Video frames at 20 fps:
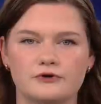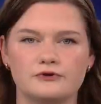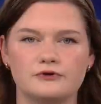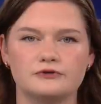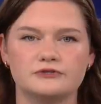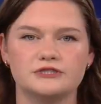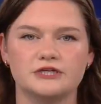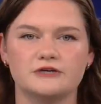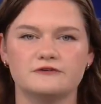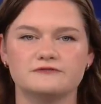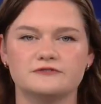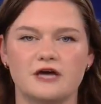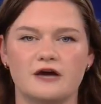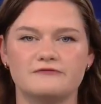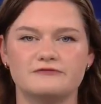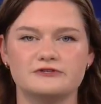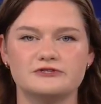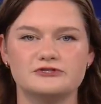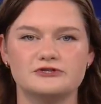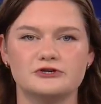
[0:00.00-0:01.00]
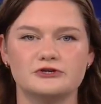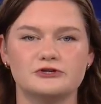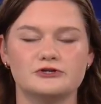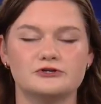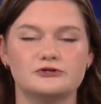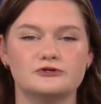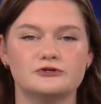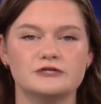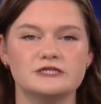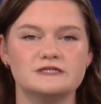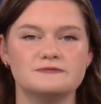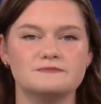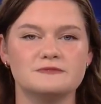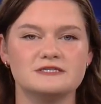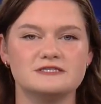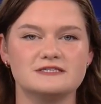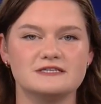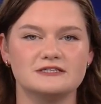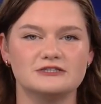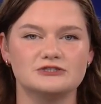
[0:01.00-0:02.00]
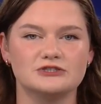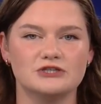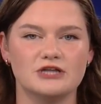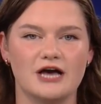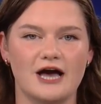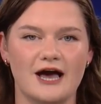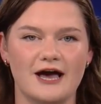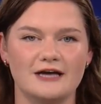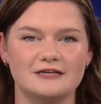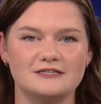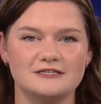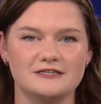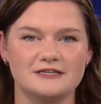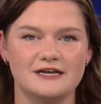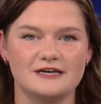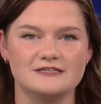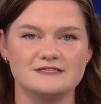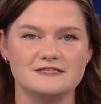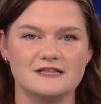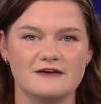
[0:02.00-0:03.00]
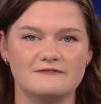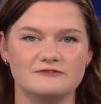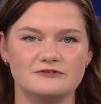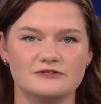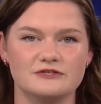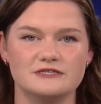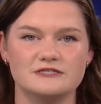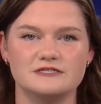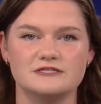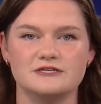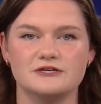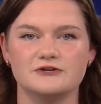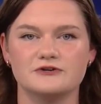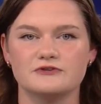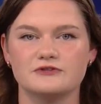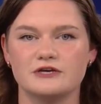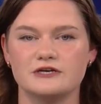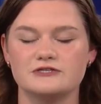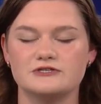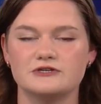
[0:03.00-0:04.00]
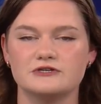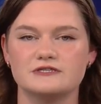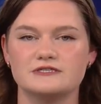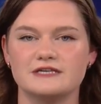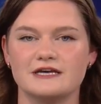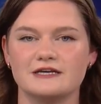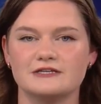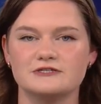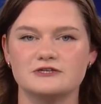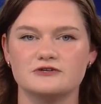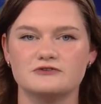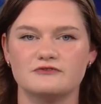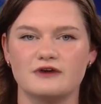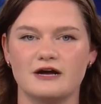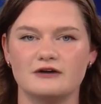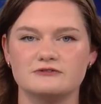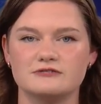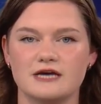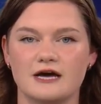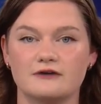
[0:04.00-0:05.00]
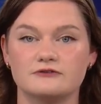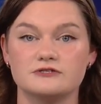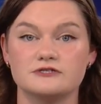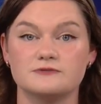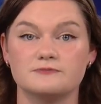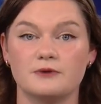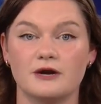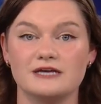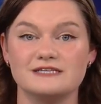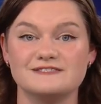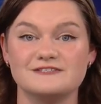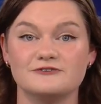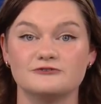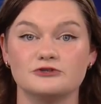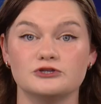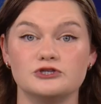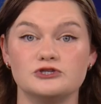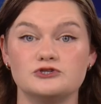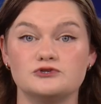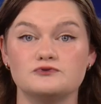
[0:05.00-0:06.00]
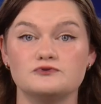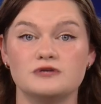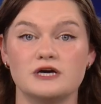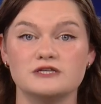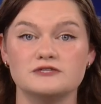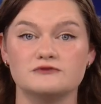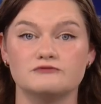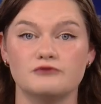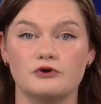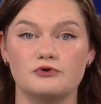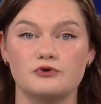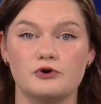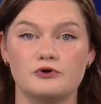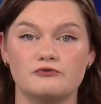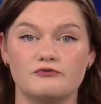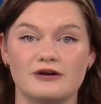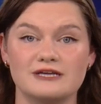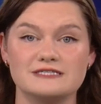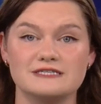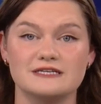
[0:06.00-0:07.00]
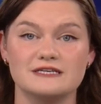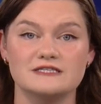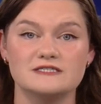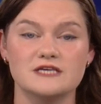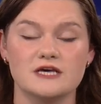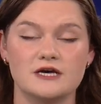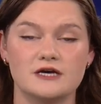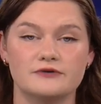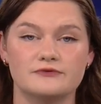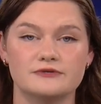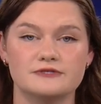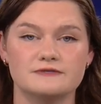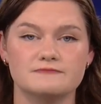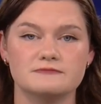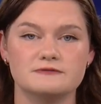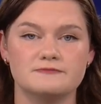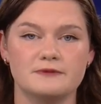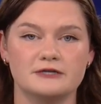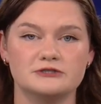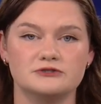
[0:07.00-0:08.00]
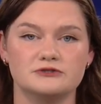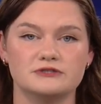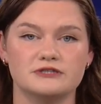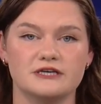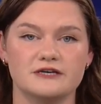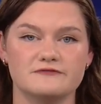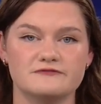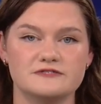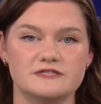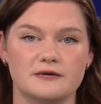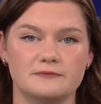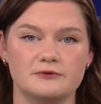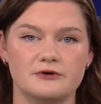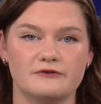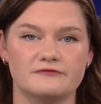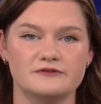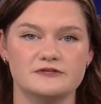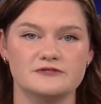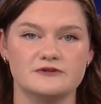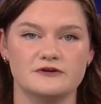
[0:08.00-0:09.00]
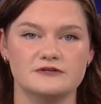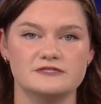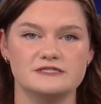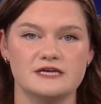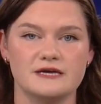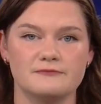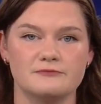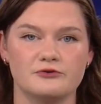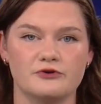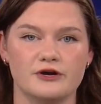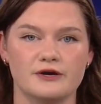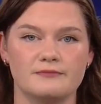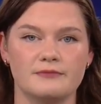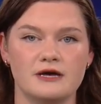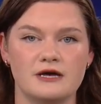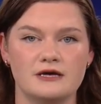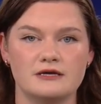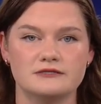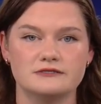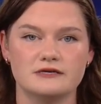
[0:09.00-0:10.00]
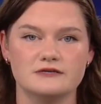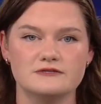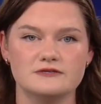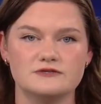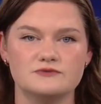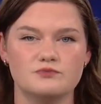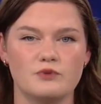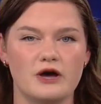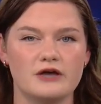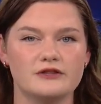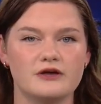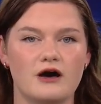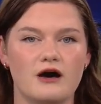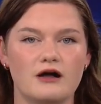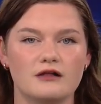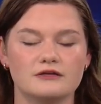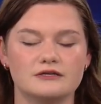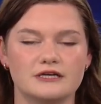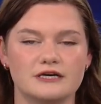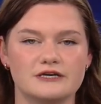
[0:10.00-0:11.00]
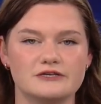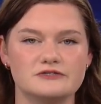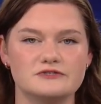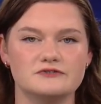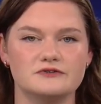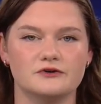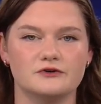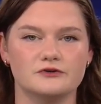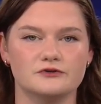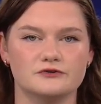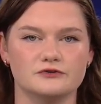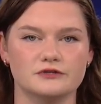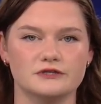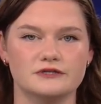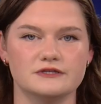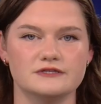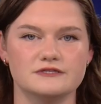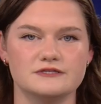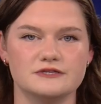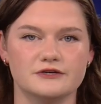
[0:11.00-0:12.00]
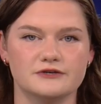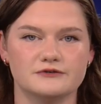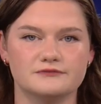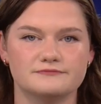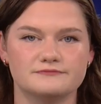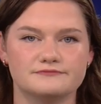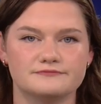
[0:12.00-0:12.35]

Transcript: Roanoke Sheriff's Office took Christmas in July to the next level this year. They took Santa around town to surprise nearly two dozen Roanoke residents with some special gifts. WFXR's Sam Graham tells us why the holidays are early this year.